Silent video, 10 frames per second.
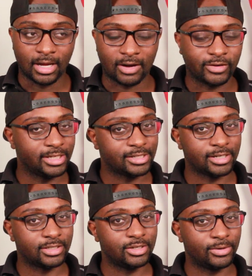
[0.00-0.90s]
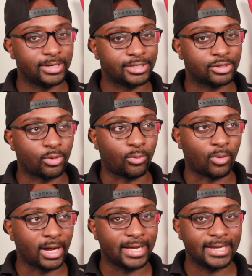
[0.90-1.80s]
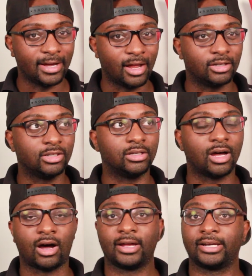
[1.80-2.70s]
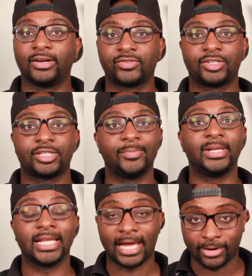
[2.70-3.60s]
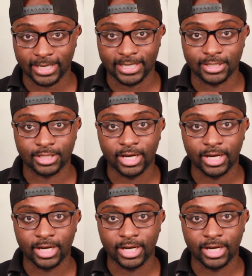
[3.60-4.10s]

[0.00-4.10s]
I've really started to notice quite a lot of similarities,